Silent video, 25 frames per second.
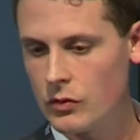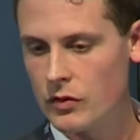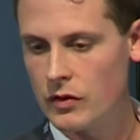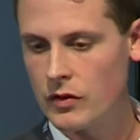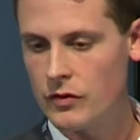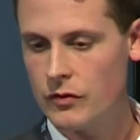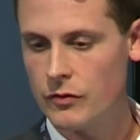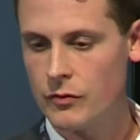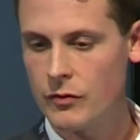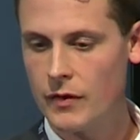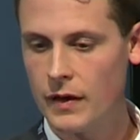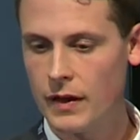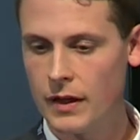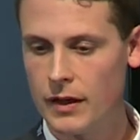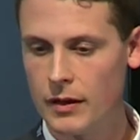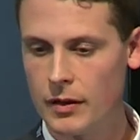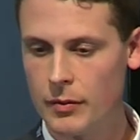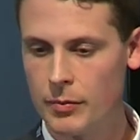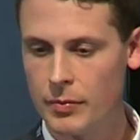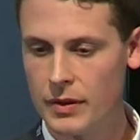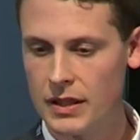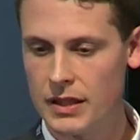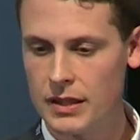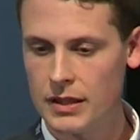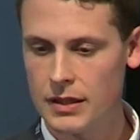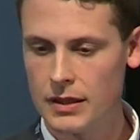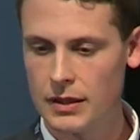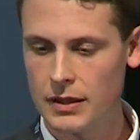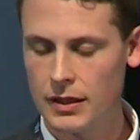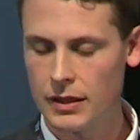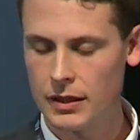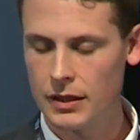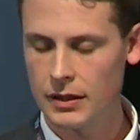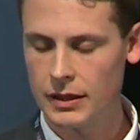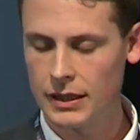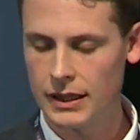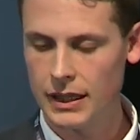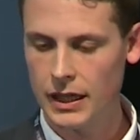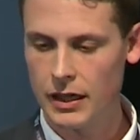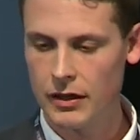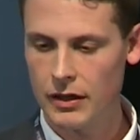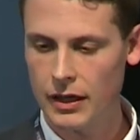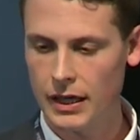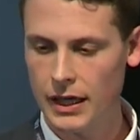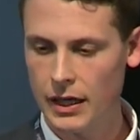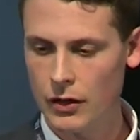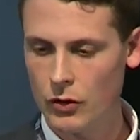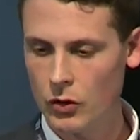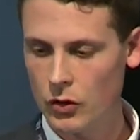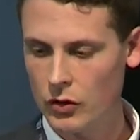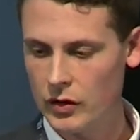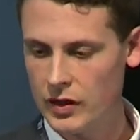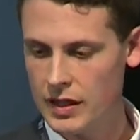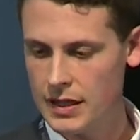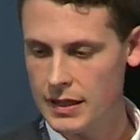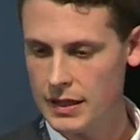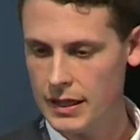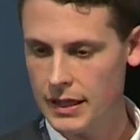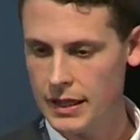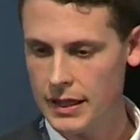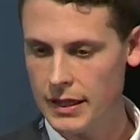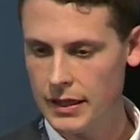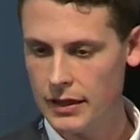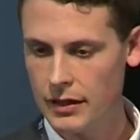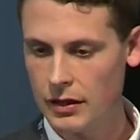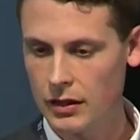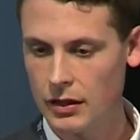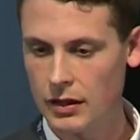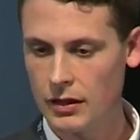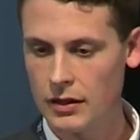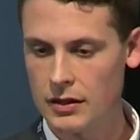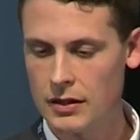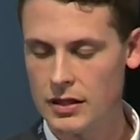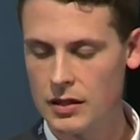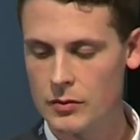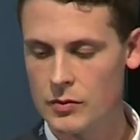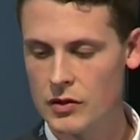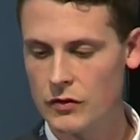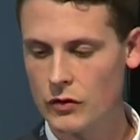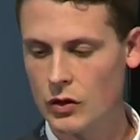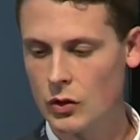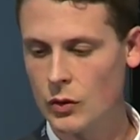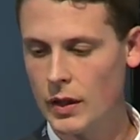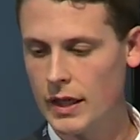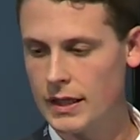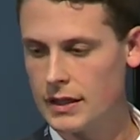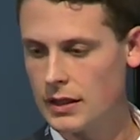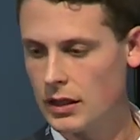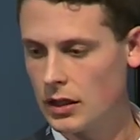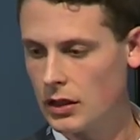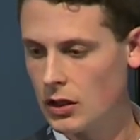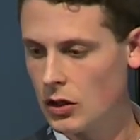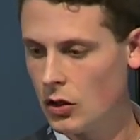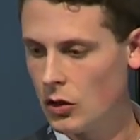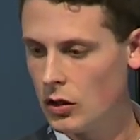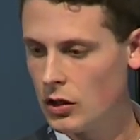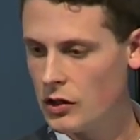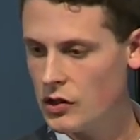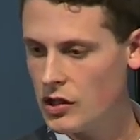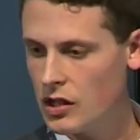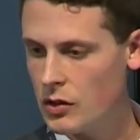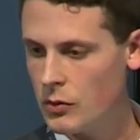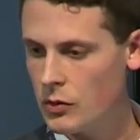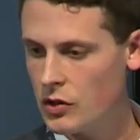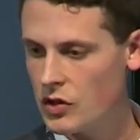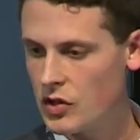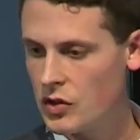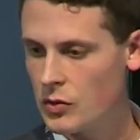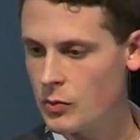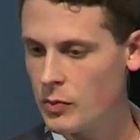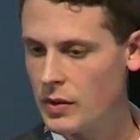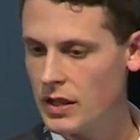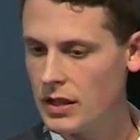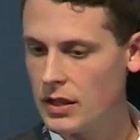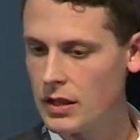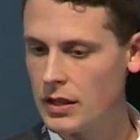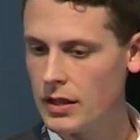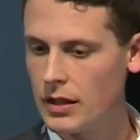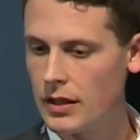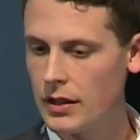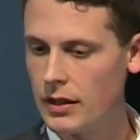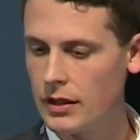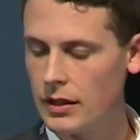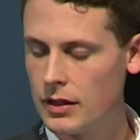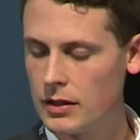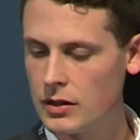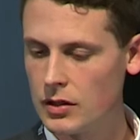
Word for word: we've uh, been uh, carrying out on the site uh, in terms of aquatic ecology, which has been uh,